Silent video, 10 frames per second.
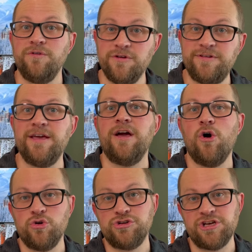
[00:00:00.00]
you take
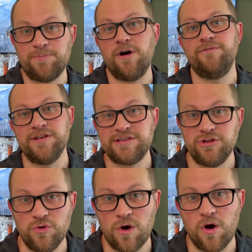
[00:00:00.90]
ownership of this
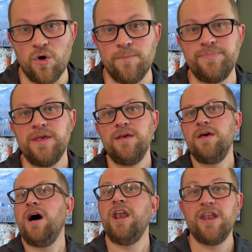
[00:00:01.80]
new home.
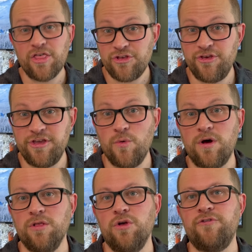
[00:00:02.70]
Another thing you
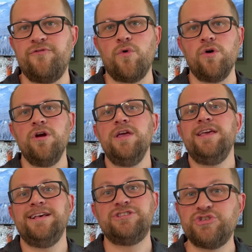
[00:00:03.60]
want to look for
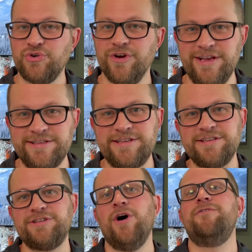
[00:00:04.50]
is trees.
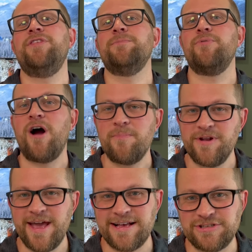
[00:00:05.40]
So if the
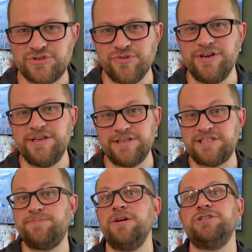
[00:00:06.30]
property has trees,
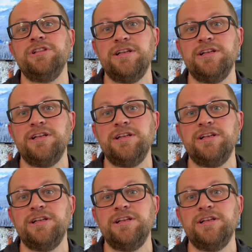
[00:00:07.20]
especially